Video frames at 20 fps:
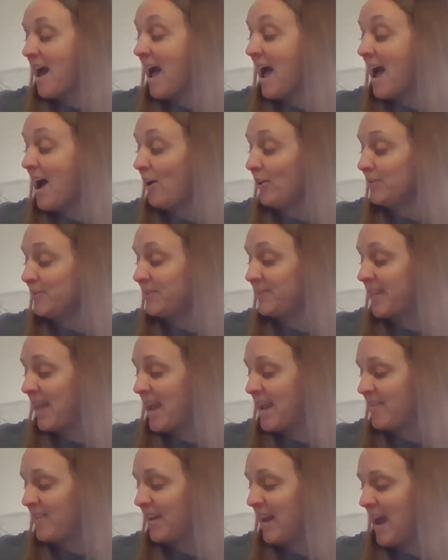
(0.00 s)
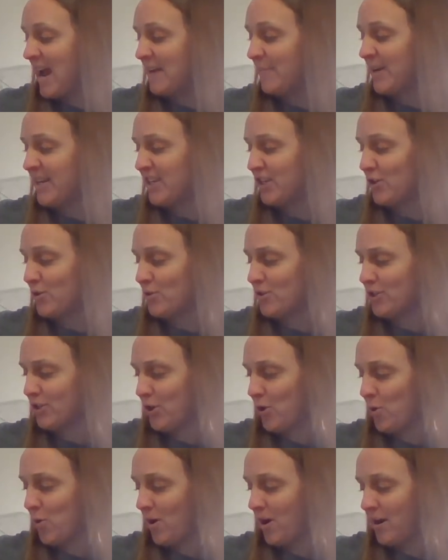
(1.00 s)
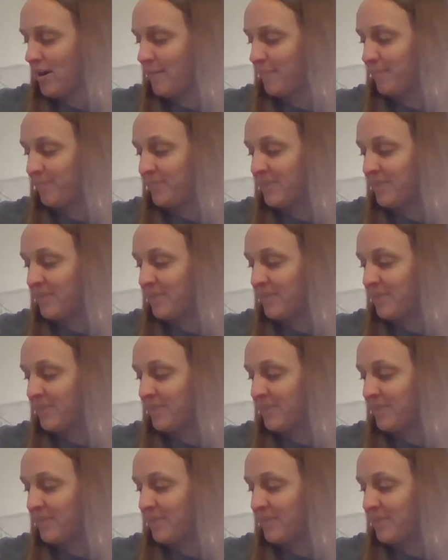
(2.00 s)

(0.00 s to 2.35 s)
"I'll say that I'm a unicorn.